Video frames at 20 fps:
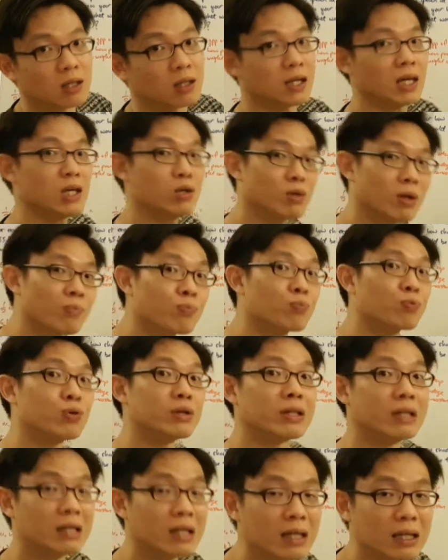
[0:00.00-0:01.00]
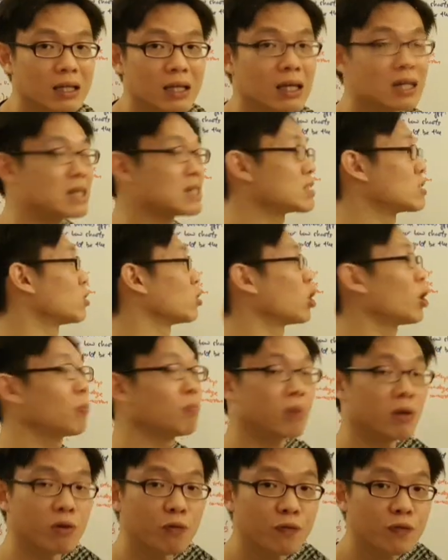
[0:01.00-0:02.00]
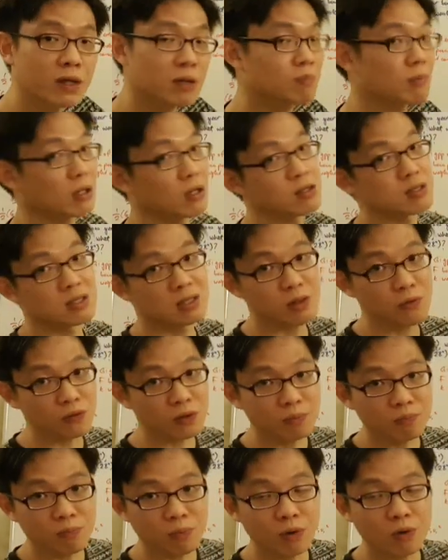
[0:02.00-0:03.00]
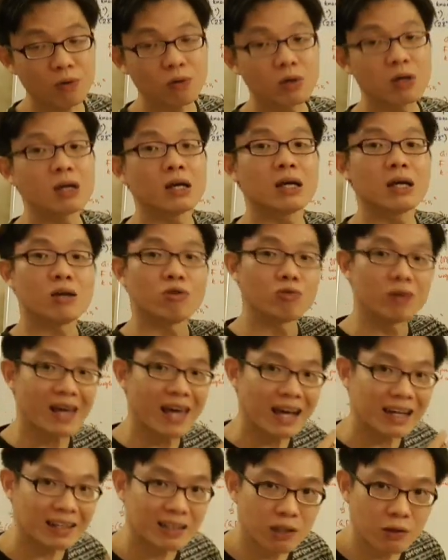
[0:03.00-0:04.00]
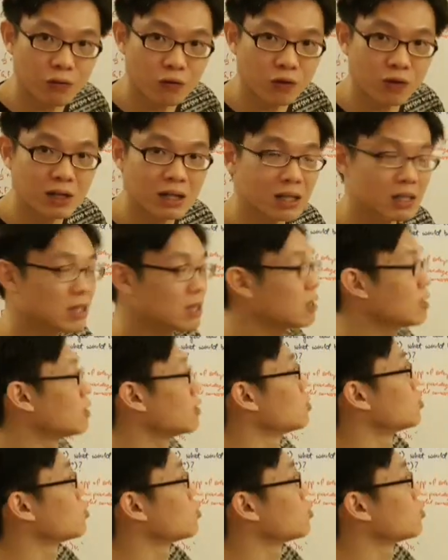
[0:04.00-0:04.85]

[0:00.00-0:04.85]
Okay, you can predict it is not perfect because different bow react differently.